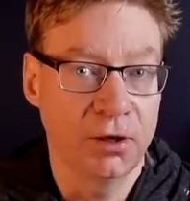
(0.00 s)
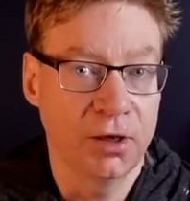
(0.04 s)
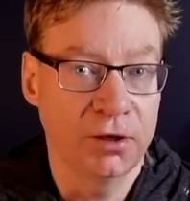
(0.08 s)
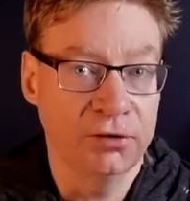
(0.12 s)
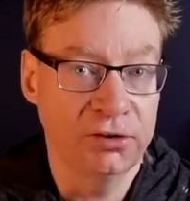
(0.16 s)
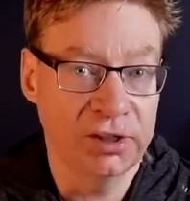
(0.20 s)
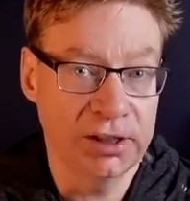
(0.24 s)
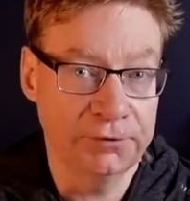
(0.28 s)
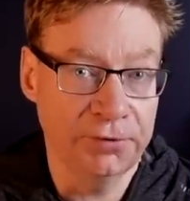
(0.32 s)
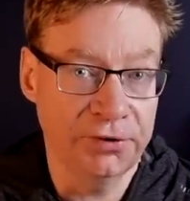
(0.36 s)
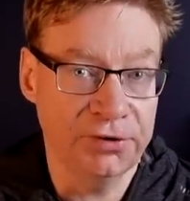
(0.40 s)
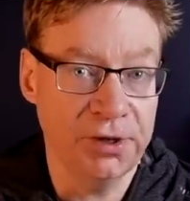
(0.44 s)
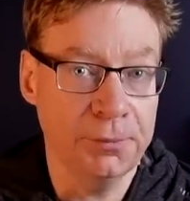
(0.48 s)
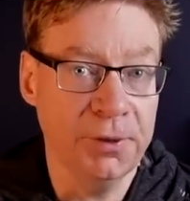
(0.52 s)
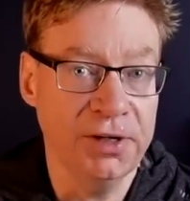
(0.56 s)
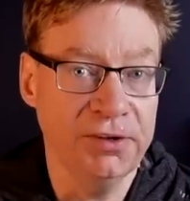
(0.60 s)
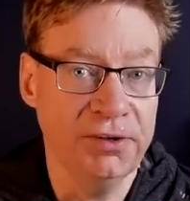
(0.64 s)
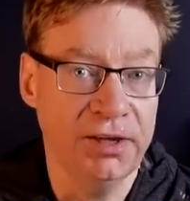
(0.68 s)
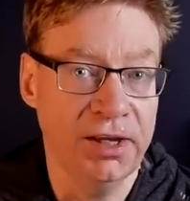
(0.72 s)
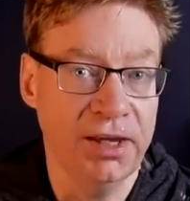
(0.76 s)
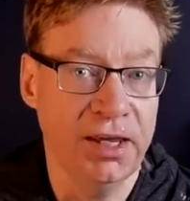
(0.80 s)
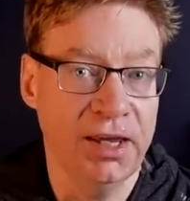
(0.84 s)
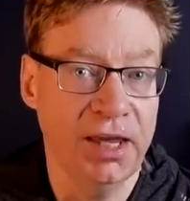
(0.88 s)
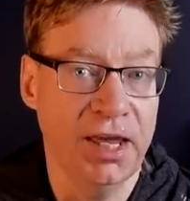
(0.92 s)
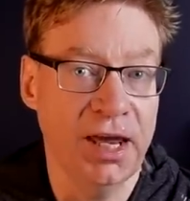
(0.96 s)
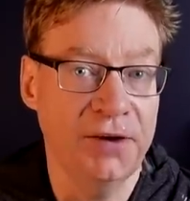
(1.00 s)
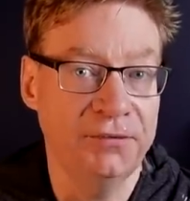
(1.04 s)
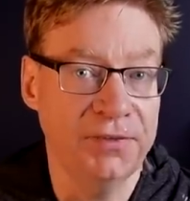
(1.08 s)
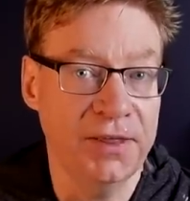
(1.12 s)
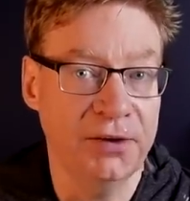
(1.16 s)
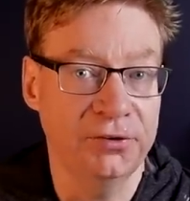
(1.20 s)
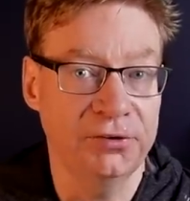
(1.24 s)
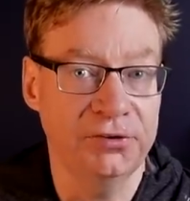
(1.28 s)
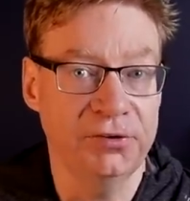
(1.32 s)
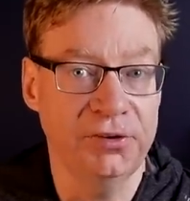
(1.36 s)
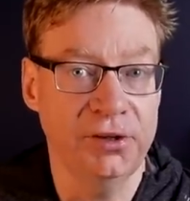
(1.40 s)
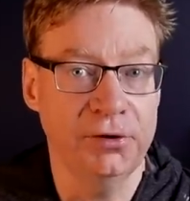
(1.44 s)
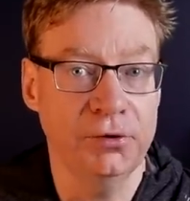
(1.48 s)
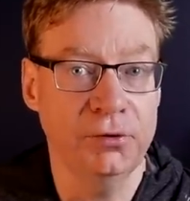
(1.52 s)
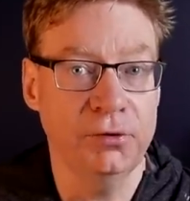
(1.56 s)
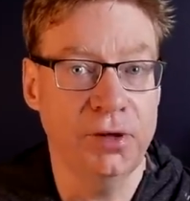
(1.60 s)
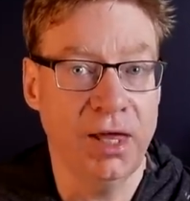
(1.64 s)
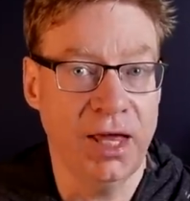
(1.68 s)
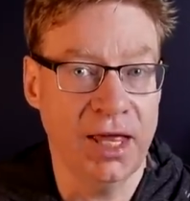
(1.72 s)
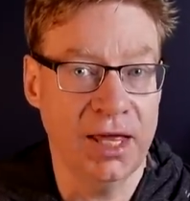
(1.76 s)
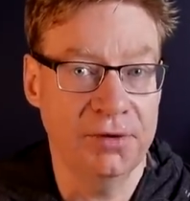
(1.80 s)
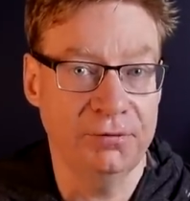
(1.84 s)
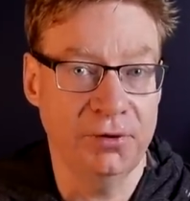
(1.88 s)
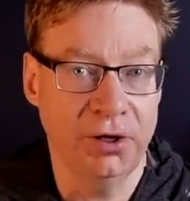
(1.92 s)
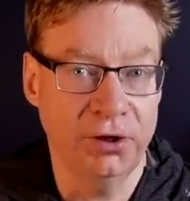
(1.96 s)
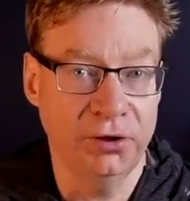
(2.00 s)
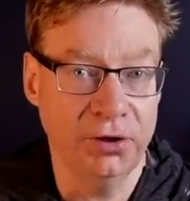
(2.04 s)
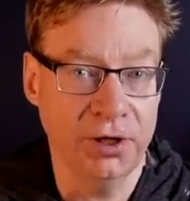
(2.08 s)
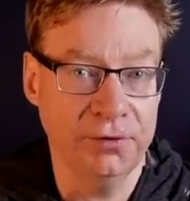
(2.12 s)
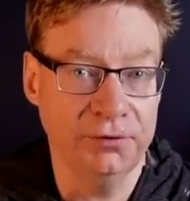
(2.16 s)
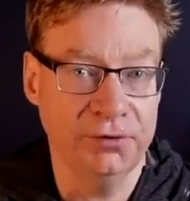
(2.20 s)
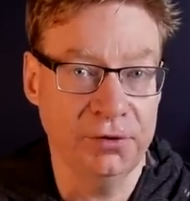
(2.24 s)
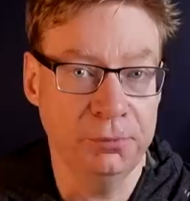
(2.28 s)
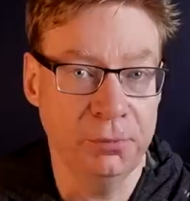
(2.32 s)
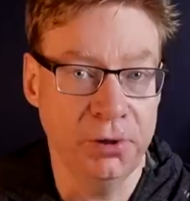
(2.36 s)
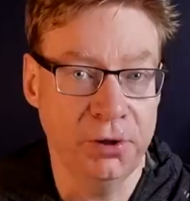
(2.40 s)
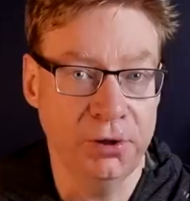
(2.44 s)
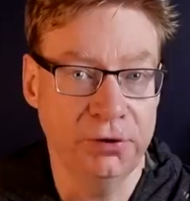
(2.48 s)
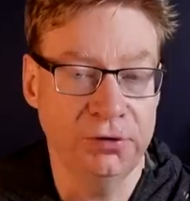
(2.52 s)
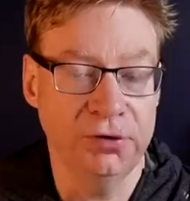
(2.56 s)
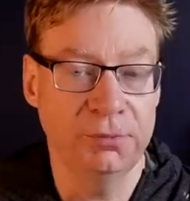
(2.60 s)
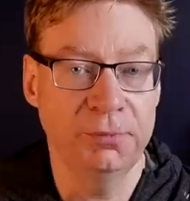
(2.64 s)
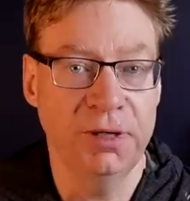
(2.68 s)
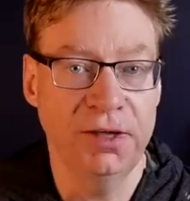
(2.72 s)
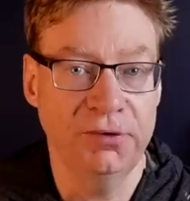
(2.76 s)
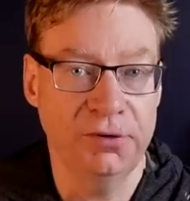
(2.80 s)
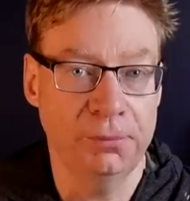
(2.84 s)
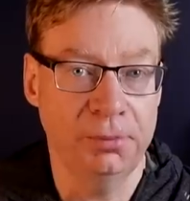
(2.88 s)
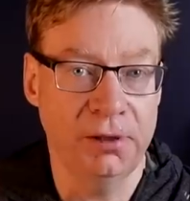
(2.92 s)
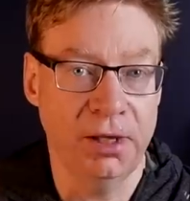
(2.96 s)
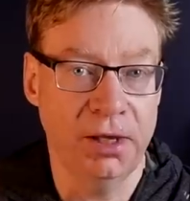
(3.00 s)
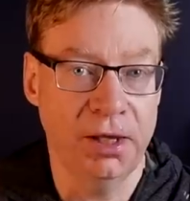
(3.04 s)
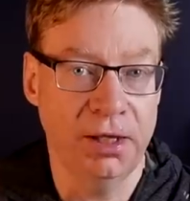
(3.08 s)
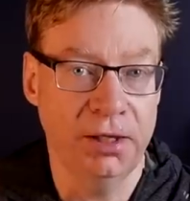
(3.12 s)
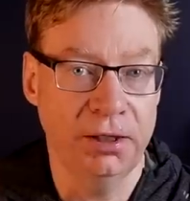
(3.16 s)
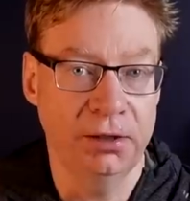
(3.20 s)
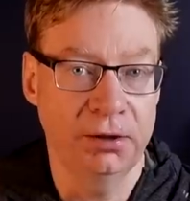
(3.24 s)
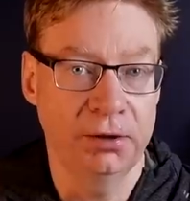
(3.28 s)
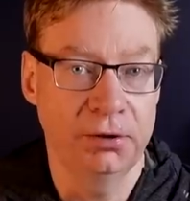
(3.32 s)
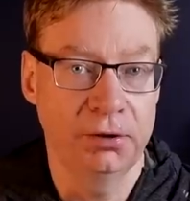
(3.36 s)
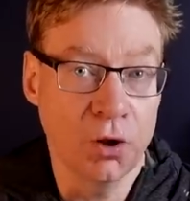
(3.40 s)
to give us some idea if they'll still have enough demand to meet supply.